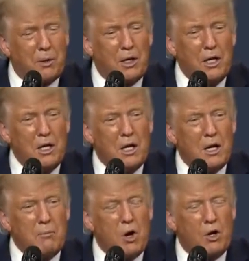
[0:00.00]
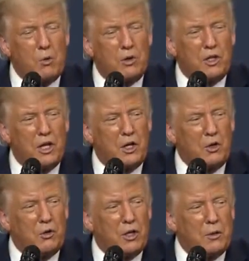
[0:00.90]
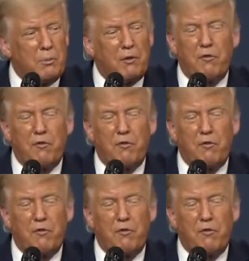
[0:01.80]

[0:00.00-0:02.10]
But Mark will tell you that Big